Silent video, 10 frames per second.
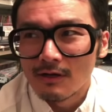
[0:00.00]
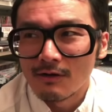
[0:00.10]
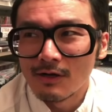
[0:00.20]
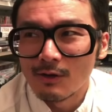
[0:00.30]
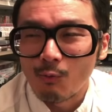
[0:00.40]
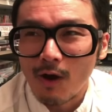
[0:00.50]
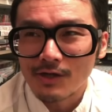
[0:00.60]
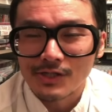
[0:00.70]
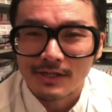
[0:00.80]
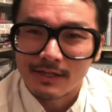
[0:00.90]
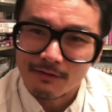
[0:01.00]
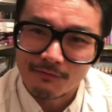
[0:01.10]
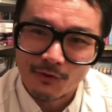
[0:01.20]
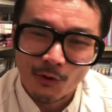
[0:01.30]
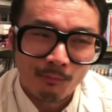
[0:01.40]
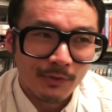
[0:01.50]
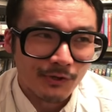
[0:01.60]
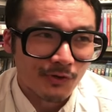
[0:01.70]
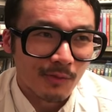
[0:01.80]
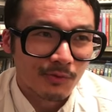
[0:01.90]
uh, watching that film,
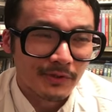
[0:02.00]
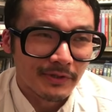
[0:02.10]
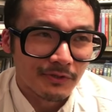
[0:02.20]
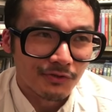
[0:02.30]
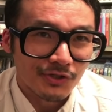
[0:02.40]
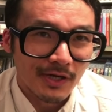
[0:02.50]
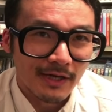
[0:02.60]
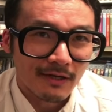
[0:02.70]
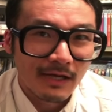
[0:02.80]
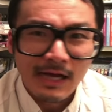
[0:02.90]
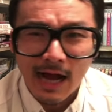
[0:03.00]
Big Trouble in Little China.